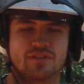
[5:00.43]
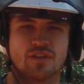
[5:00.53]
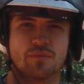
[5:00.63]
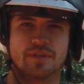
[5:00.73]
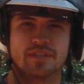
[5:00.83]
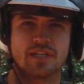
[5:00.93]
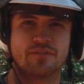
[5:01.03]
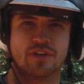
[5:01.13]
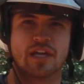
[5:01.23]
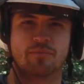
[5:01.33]
So we
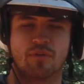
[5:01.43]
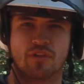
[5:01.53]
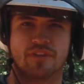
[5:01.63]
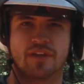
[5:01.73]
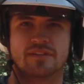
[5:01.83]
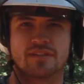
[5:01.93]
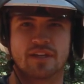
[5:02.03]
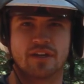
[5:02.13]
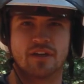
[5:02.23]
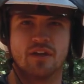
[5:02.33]
discovered a couple of things
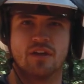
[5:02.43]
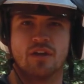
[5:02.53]
there.